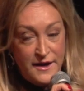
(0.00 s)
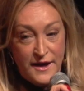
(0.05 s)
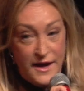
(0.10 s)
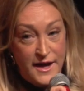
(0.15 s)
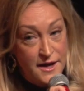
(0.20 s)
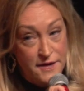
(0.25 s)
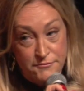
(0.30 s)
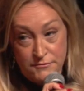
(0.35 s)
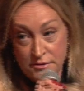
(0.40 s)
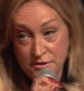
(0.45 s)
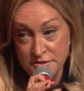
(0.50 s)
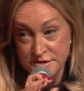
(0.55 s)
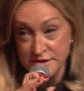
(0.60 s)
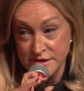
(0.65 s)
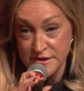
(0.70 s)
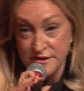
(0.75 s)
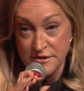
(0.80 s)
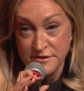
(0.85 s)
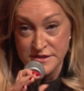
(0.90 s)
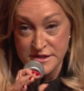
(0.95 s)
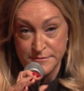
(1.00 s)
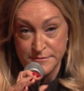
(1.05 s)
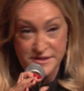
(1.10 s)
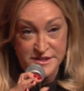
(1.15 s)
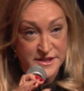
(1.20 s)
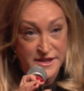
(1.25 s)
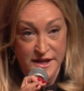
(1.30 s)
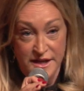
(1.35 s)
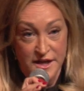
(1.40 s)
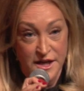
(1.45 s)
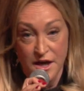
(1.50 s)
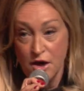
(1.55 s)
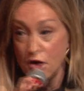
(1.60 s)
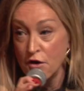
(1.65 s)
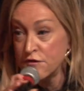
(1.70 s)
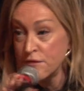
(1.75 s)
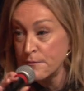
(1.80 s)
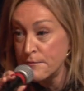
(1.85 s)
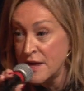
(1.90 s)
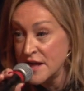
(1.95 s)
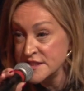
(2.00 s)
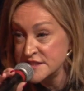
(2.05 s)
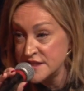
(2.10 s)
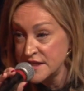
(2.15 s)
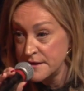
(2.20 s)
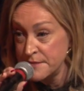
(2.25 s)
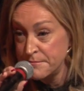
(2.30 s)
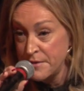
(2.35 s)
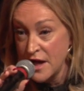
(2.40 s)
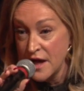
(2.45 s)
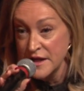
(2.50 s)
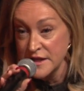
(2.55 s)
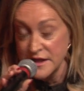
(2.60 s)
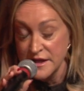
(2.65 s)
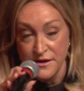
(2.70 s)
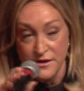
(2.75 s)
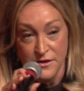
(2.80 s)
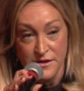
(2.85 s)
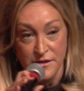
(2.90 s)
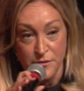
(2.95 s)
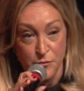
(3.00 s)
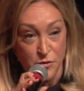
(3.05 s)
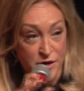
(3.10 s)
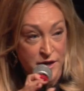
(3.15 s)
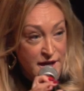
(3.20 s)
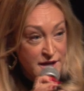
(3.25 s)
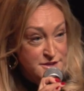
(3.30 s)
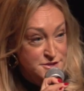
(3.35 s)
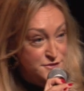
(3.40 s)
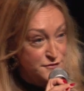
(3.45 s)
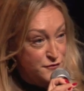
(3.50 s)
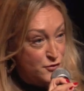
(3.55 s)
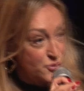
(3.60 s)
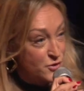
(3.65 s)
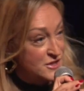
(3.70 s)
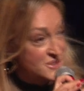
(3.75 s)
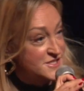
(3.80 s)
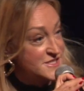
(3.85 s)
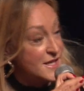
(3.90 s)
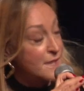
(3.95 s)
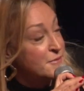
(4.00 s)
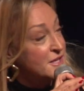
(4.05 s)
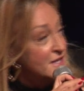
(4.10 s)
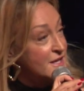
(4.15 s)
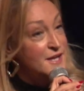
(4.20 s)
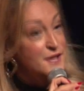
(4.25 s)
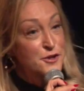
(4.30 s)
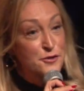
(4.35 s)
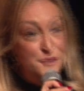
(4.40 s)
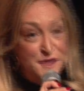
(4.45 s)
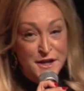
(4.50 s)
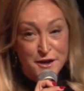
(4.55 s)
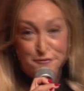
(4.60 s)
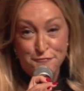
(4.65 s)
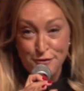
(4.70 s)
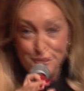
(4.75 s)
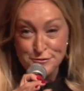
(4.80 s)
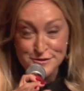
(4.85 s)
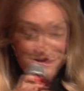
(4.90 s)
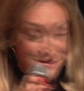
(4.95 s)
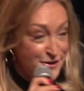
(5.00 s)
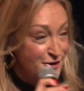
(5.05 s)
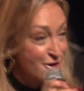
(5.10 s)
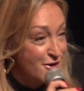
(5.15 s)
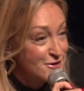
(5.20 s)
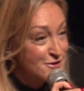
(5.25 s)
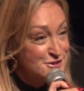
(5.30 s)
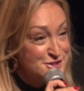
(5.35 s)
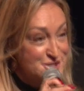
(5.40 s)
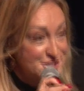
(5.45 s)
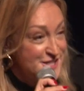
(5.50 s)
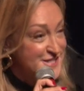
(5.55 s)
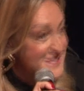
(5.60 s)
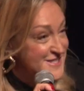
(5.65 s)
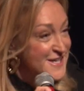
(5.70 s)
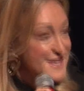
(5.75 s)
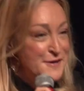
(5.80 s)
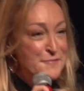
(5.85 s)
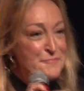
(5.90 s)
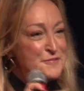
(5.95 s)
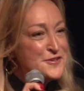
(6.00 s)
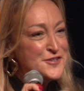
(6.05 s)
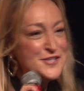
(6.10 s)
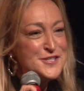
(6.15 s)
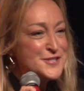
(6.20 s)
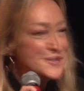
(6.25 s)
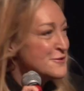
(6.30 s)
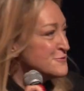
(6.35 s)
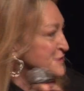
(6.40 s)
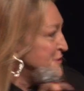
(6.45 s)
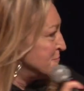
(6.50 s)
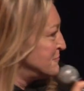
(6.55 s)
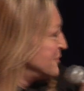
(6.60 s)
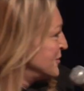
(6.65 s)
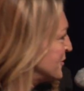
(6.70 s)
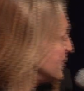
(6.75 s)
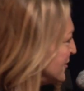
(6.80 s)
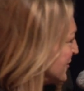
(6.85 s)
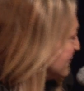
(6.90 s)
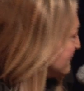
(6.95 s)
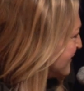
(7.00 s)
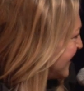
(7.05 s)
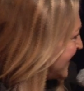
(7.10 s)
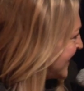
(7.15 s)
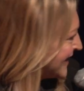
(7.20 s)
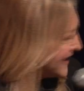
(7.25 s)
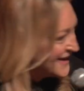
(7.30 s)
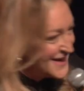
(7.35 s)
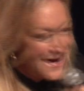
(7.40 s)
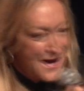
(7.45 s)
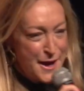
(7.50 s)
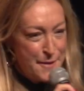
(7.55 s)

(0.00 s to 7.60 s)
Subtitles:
And Rosalind looks at like, over my dead body, we're getting divorced. I mean, and you think of Rosalind Carter, she's so demure, right?